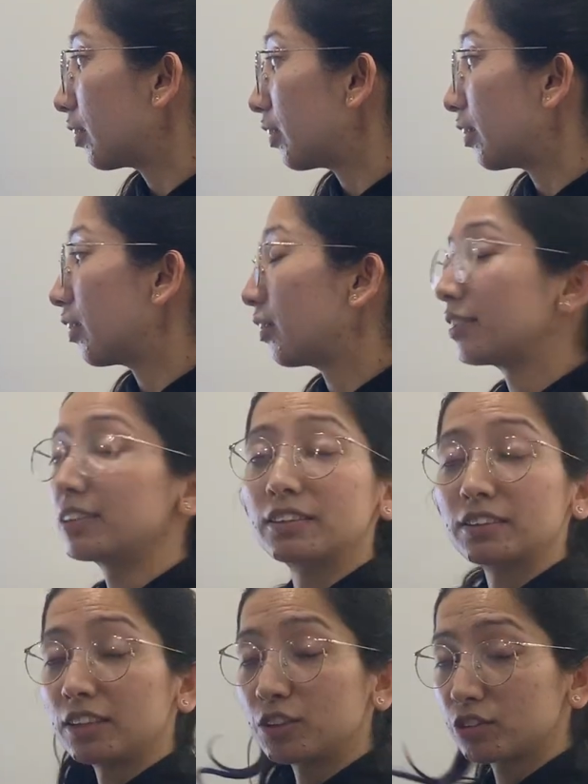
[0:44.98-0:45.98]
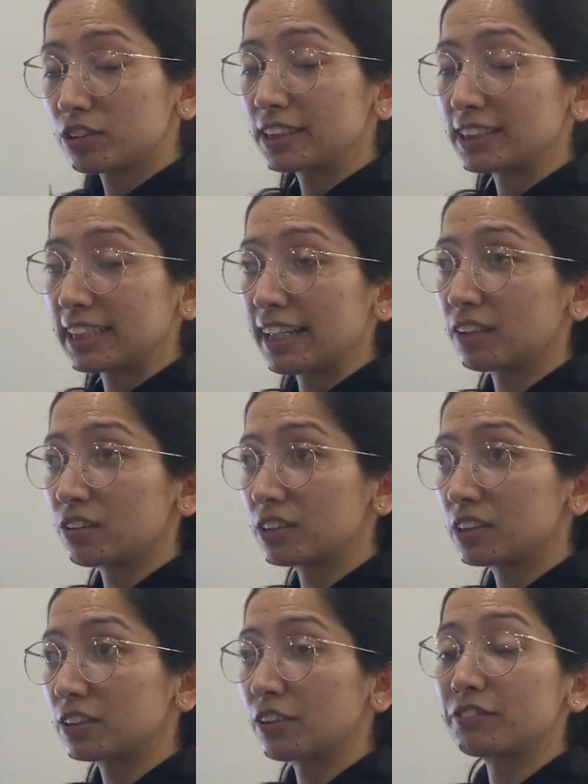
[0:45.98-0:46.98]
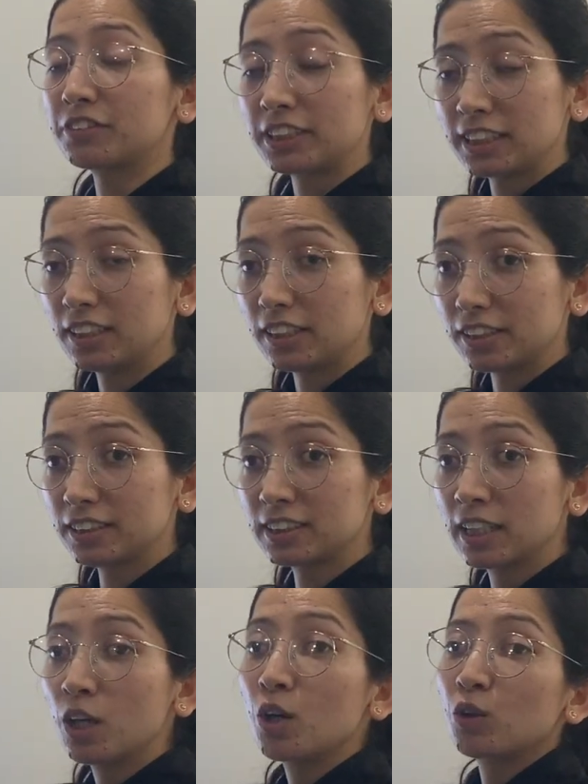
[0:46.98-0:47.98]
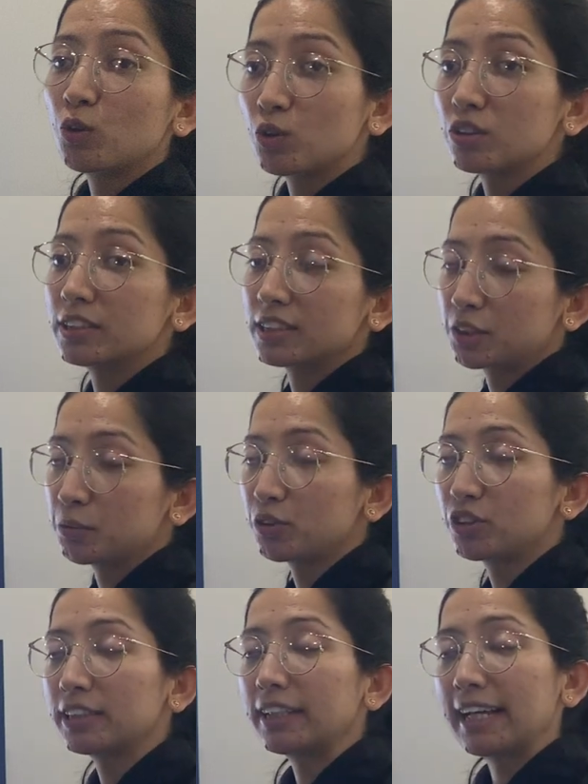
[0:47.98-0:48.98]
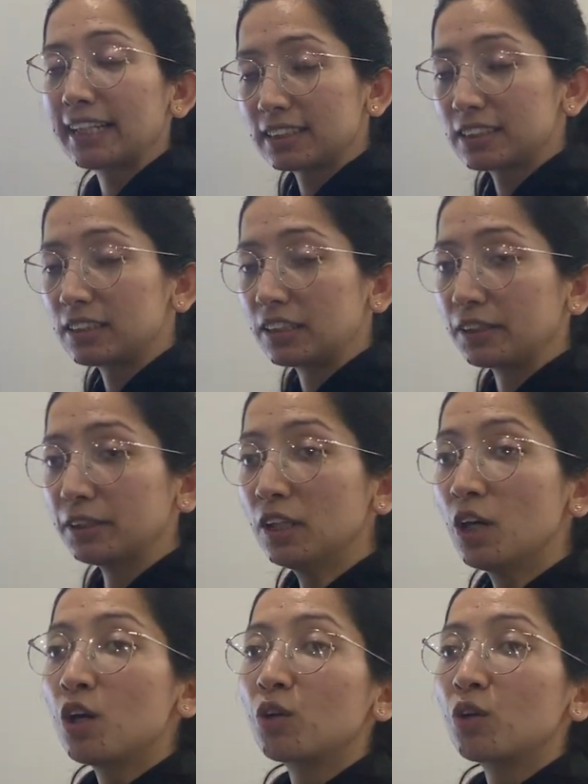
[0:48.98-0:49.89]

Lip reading: The network design consists of 3 layers: core, distribution, and access layer.